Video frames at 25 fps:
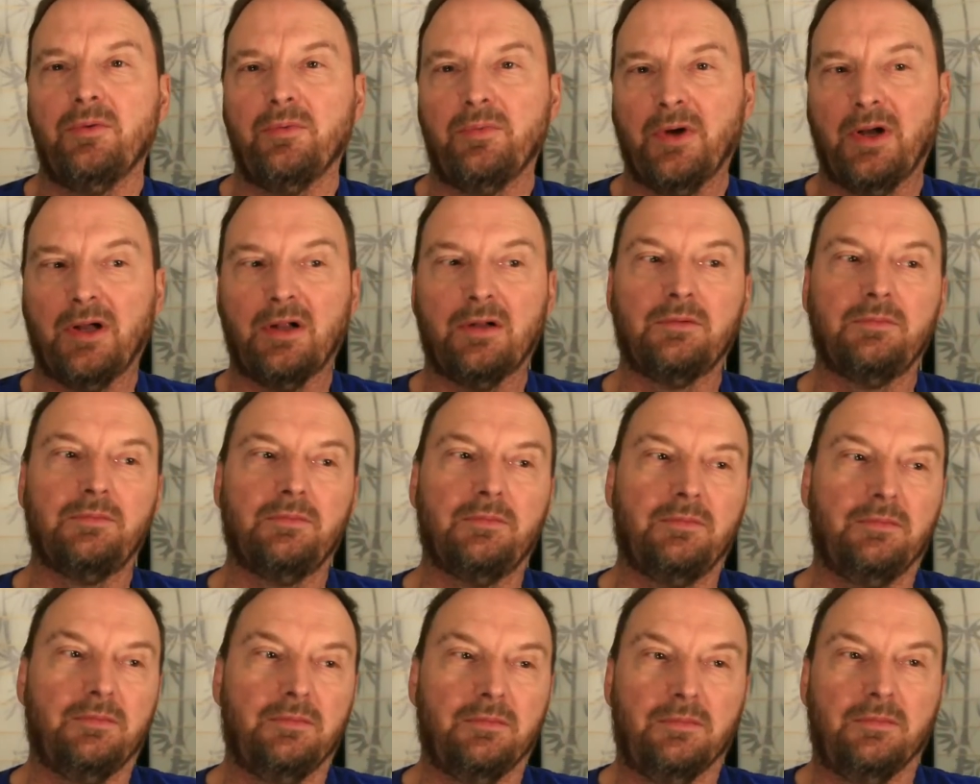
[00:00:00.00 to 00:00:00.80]
Well,
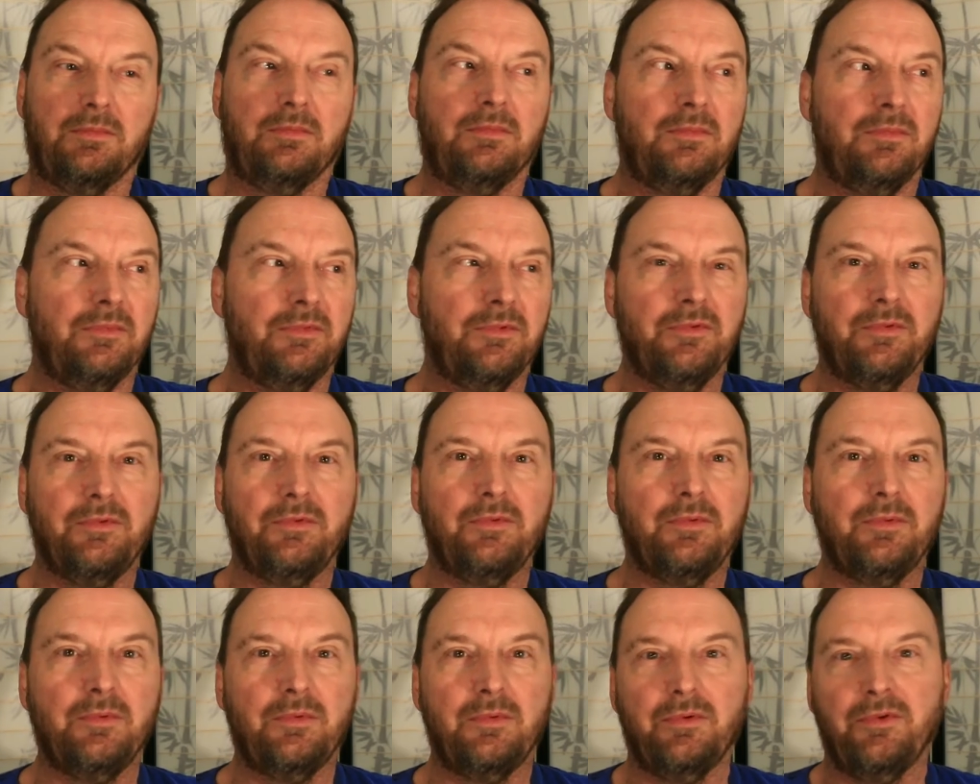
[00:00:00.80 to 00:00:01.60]

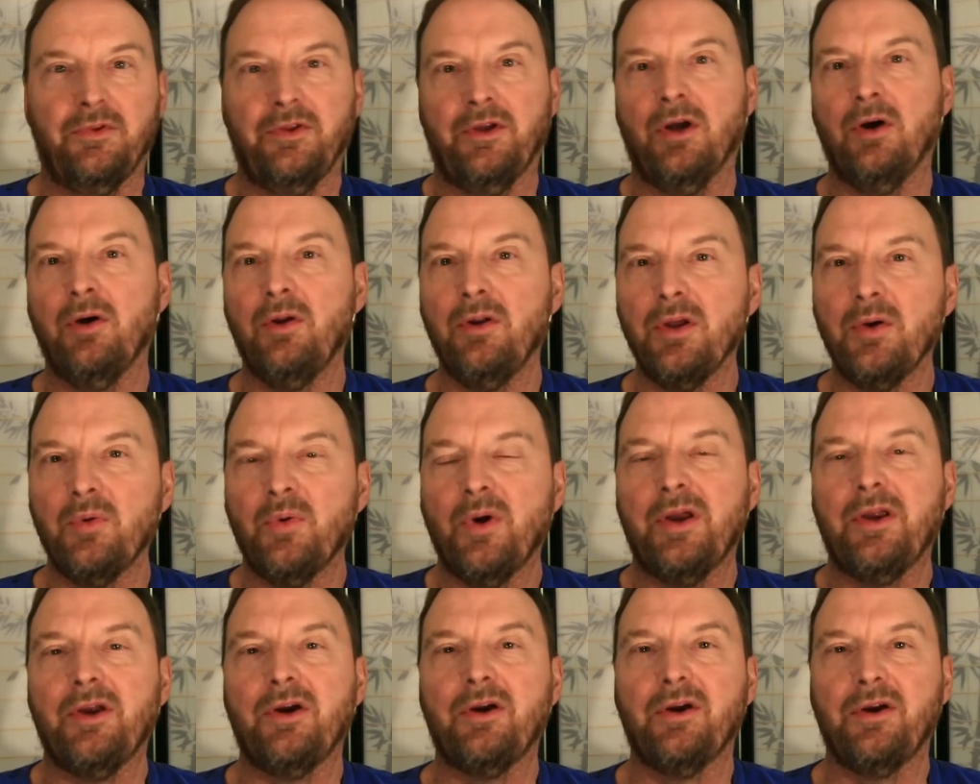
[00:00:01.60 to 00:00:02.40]
the only
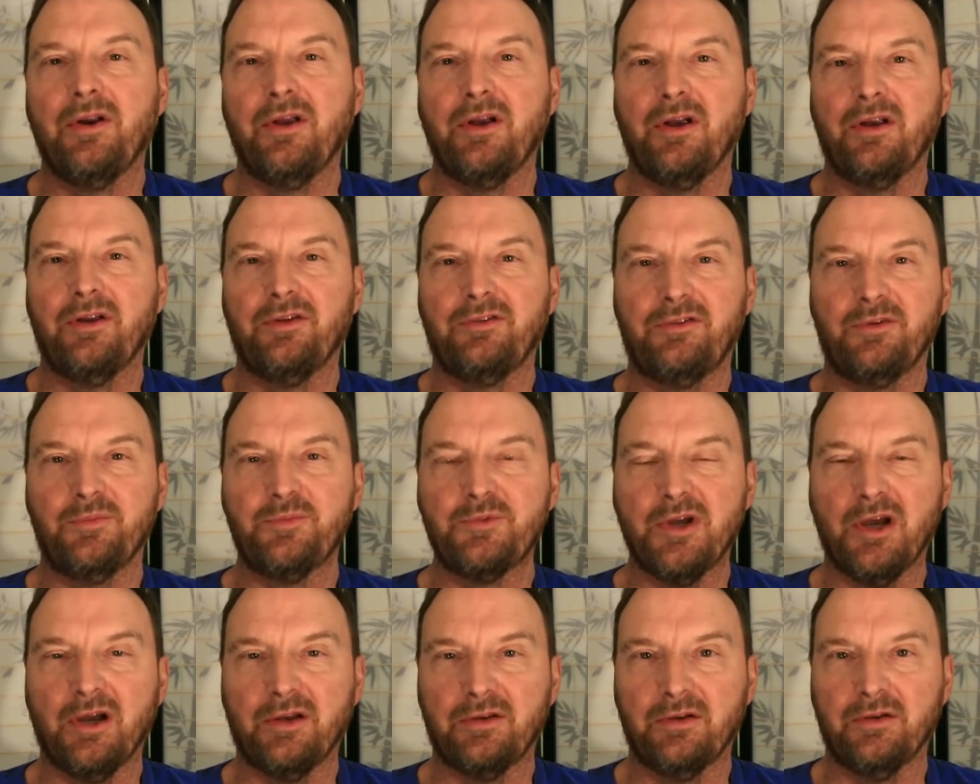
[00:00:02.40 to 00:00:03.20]
way you're going to get a
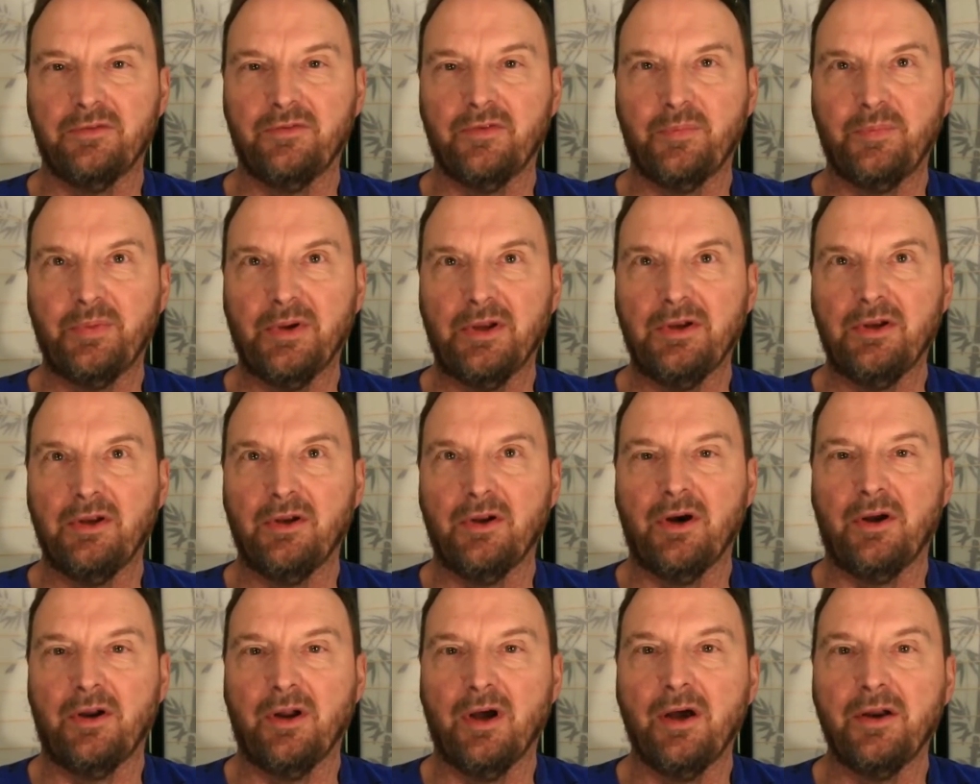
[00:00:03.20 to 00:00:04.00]
subjective
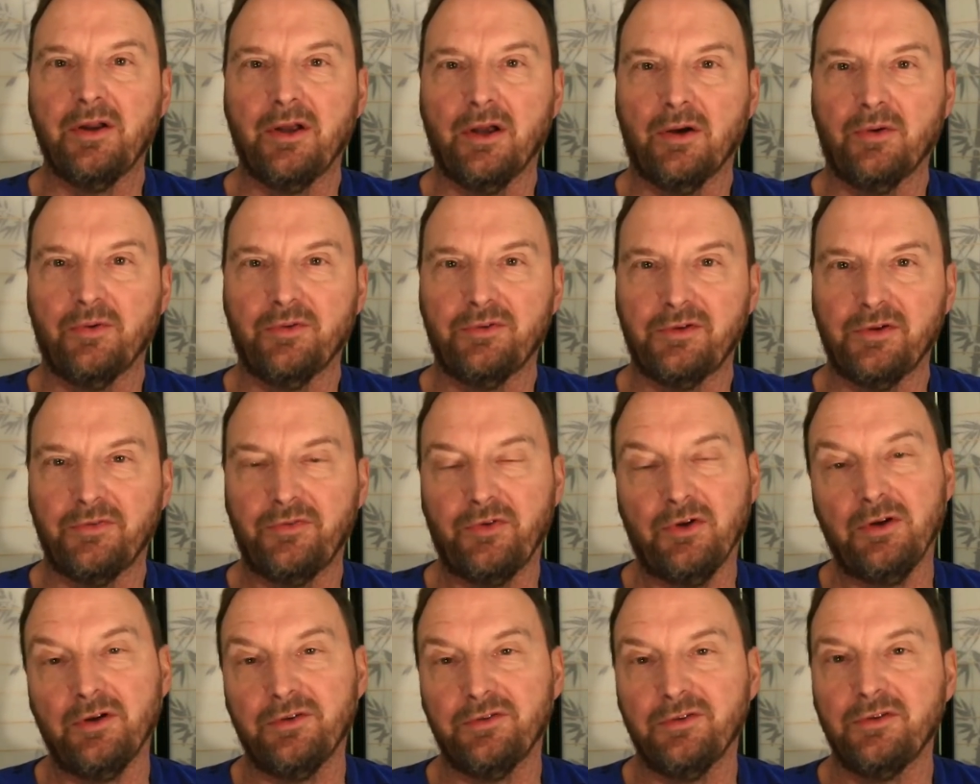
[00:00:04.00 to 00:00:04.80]
opinion on audio is
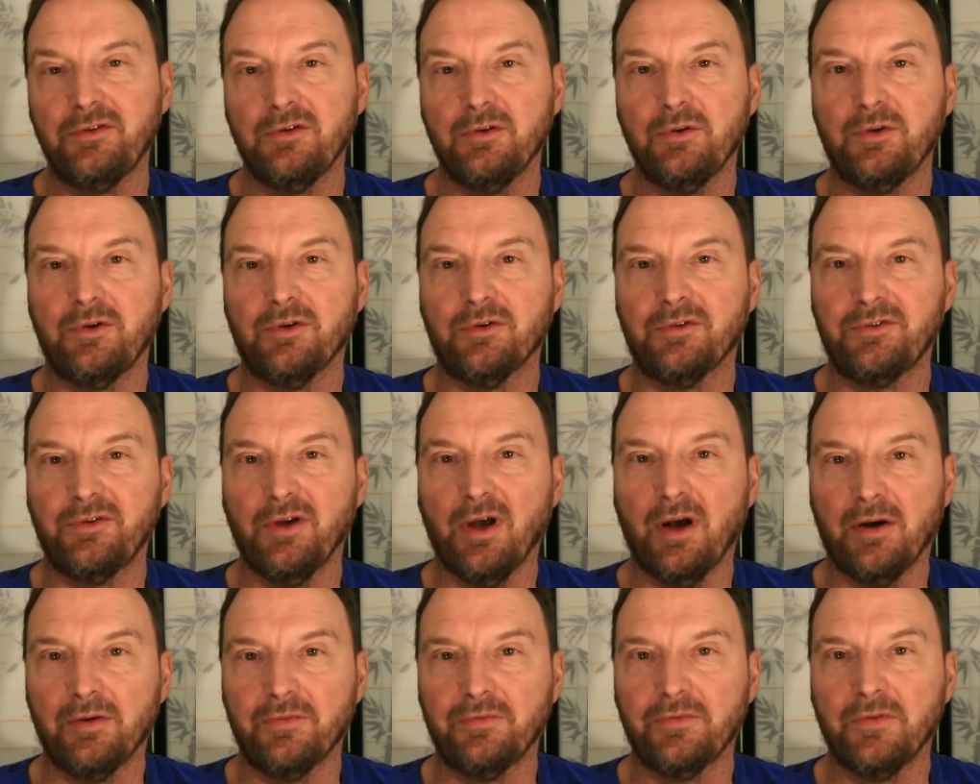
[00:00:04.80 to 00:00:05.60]
if you listen to it
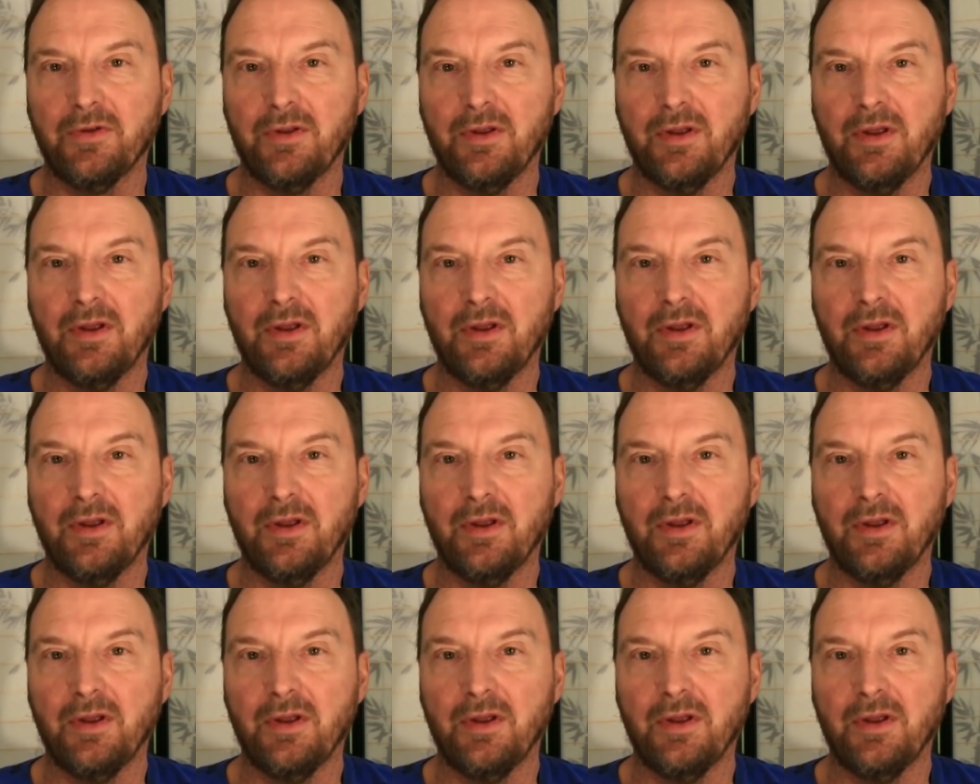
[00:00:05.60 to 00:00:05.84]
yourself.